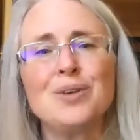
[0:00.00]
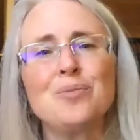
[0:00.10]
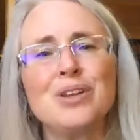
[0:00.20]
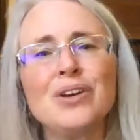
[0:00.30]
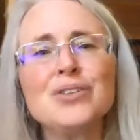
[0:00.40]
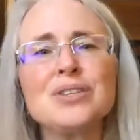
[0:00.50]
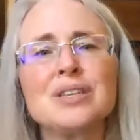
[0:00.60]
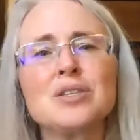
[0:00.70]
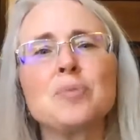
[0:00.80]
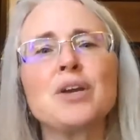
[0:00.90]
But he also
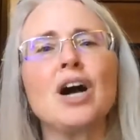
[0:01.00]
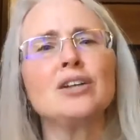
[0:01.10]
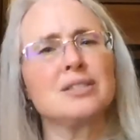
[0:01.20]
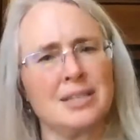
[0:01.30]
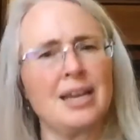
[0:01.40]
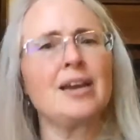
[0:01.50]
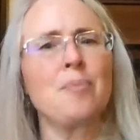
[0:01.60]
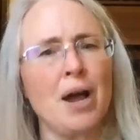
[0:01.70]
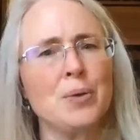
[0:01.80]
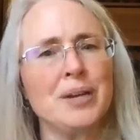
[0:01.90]
says something, "I'll stake
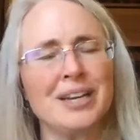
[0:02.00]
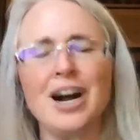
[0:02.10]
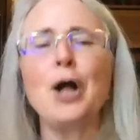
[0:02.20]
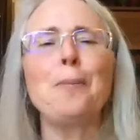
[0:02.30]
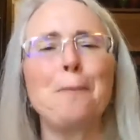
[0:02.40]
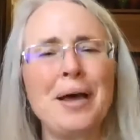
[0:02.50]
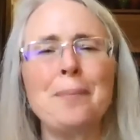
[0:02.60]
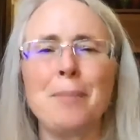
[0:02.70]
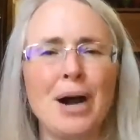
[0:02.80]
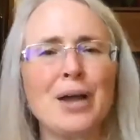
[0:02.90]
my wig. I'll
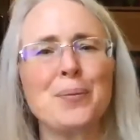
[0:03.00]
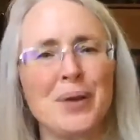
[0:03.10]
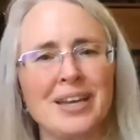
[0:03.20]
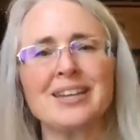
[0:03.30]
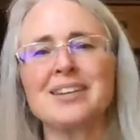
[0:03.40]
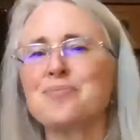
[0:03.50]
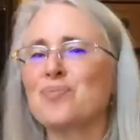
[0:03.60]
bet my wig."